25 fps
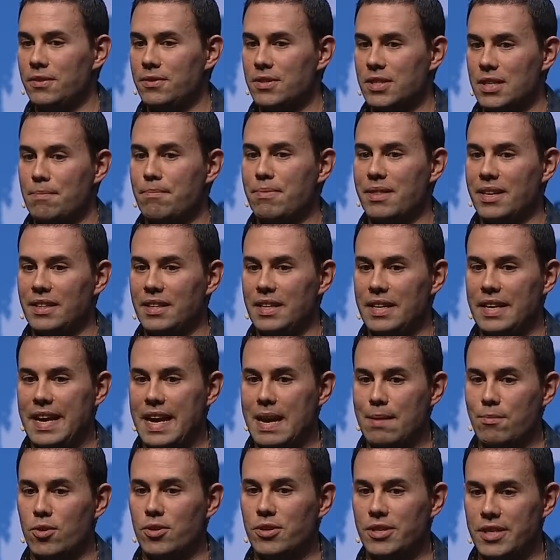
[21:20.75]
of something that
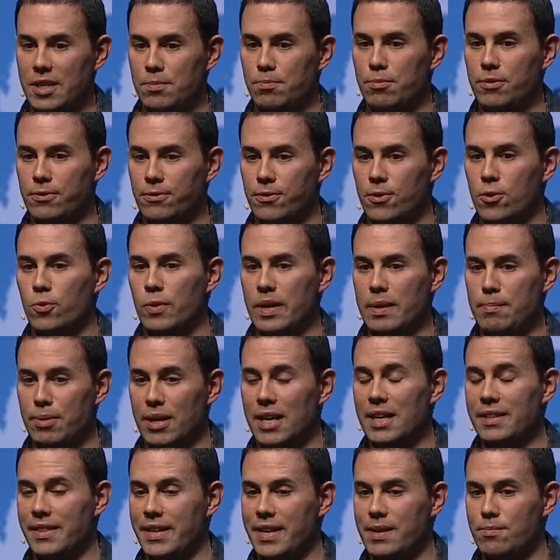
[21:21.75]
Yammer did before we
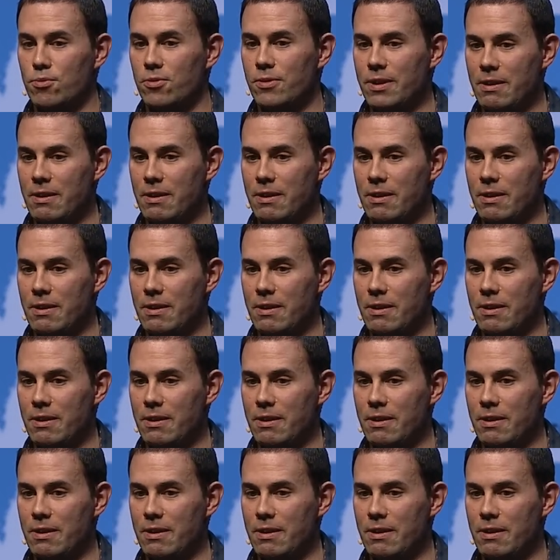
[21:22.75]
bought them